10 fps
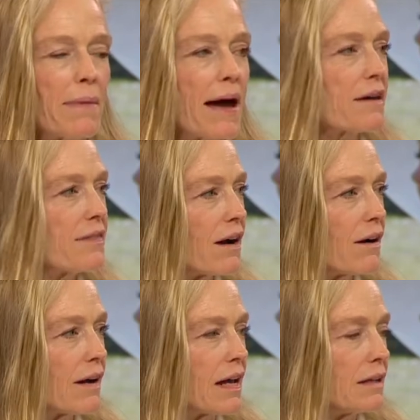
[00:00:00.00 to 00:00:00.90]
back
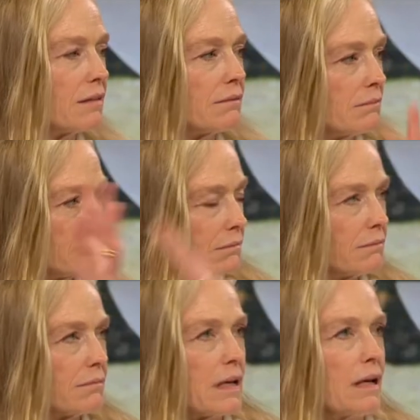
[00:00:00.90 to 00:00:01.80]
there in
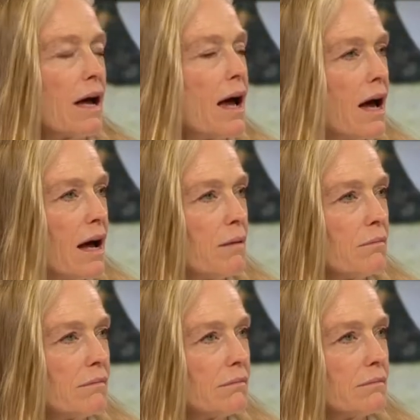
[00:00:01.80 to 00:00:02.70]

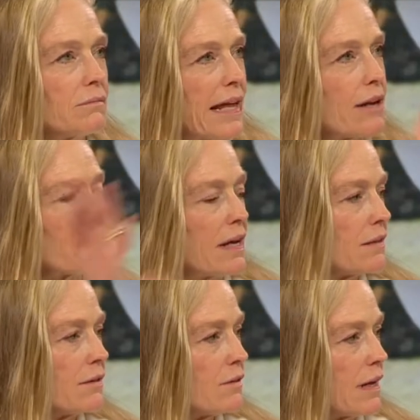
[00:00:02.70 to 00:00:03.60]
um, later
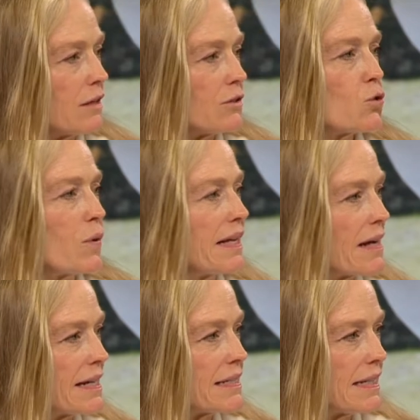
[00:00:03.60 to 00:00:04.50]
in in
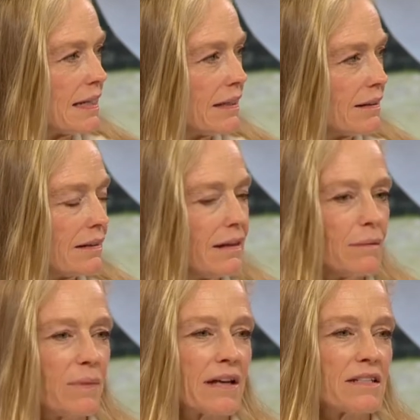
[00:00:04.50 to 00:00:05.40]
2019
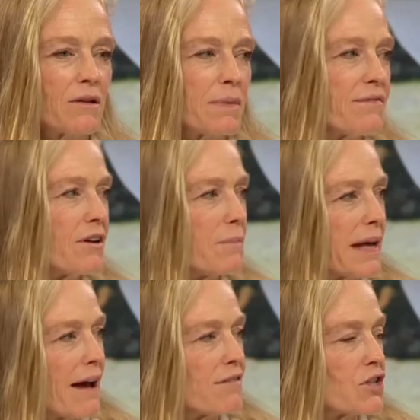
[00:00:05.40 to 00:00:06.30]
because he'll be
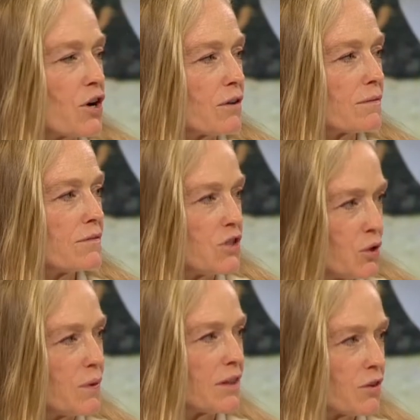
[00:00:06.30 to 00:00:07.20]
filming Avatar
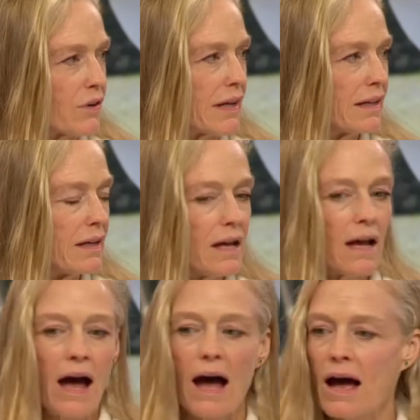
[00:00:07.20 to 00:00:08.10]
2 and 3.
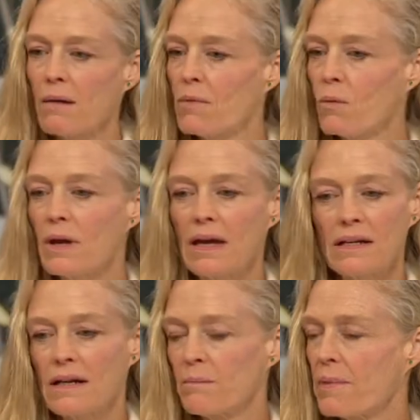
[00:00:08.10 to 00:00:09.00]
Um, but we
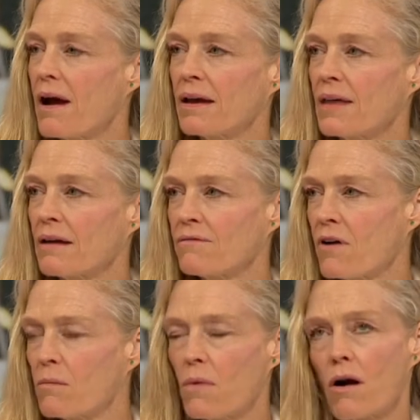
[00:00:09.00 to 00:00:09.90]
ended up buying that
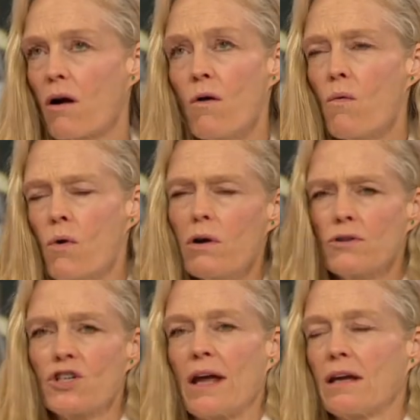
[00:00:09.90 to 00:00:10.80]
farm. Our whole
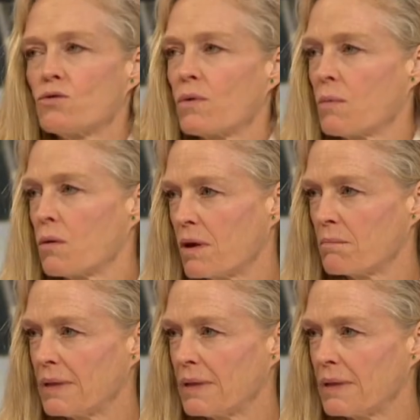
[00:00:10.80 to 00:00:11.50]
world changed when we went